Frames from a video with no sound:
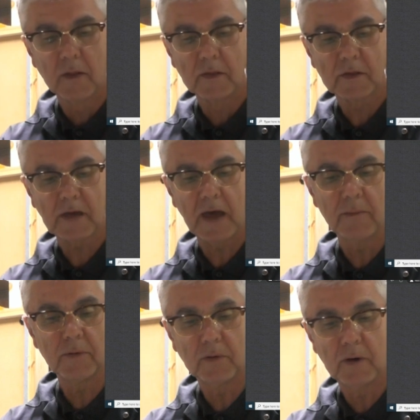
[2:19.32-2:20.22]
This
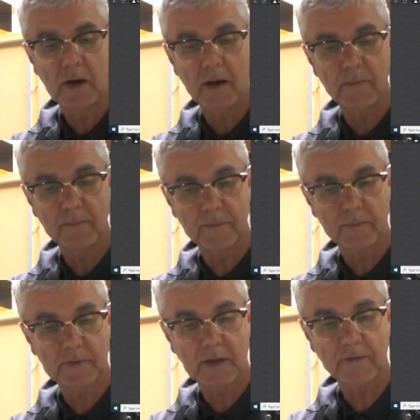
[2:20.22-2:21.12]
cable,
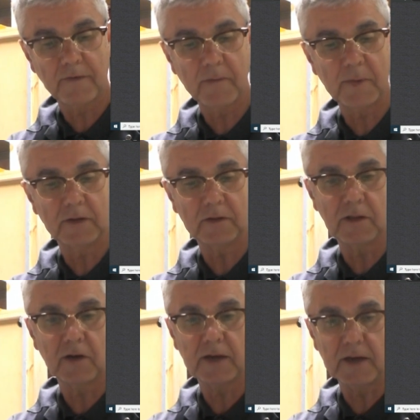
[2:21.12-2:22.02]
so it's 5 meters
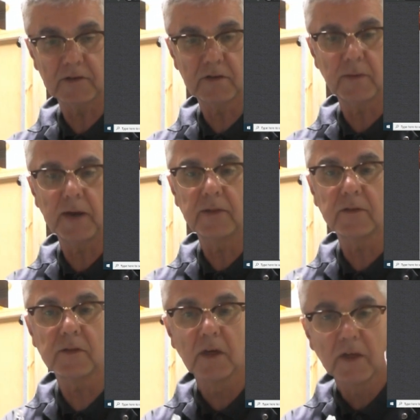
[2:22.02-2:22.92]
long, it has two
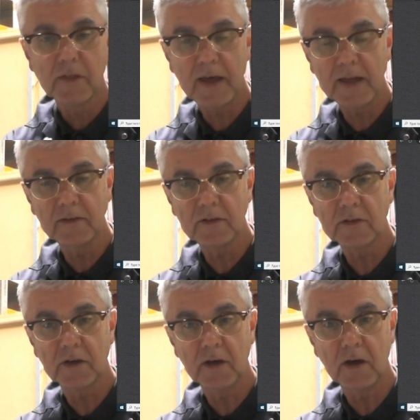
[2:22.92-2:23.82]
ends. That end
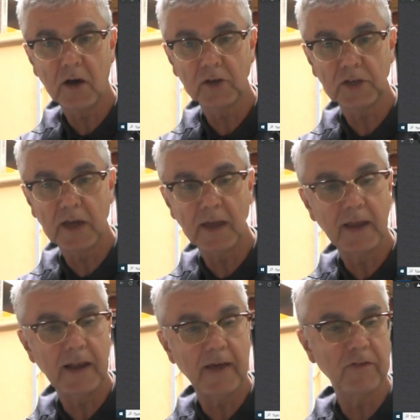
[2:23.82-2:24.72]
is a
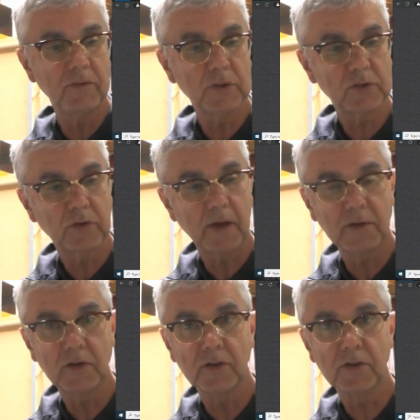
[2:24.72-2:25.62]
RJ11 which will go
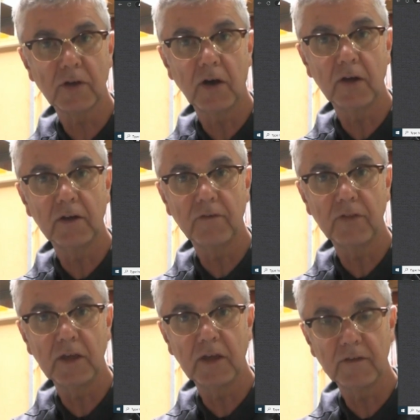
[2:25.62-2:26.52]
into the side of
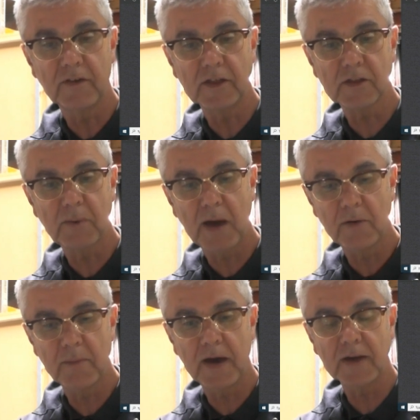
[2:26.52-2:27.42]
the Advanced
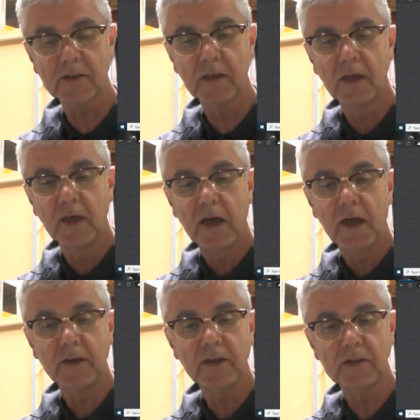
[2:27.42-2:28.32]
Power Base,
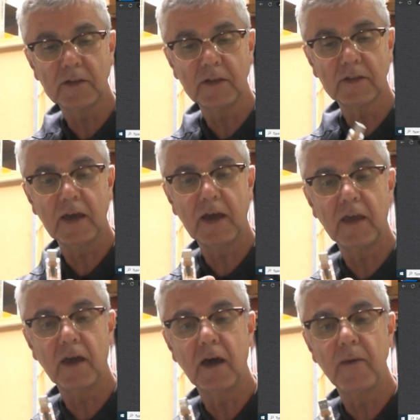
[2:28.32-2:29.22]
and this is a